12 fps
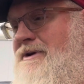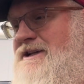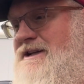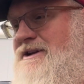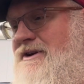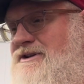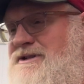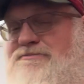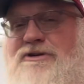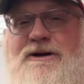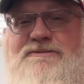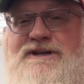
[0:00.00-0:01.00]
we did notice the
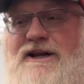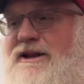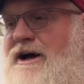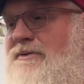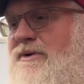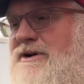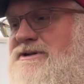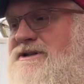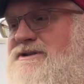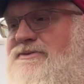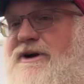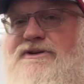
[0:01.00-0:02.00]
problems got a lot worse
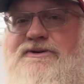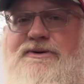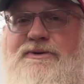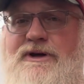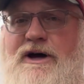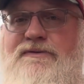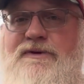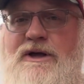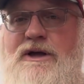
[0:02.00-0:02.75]
as the weather cooled off.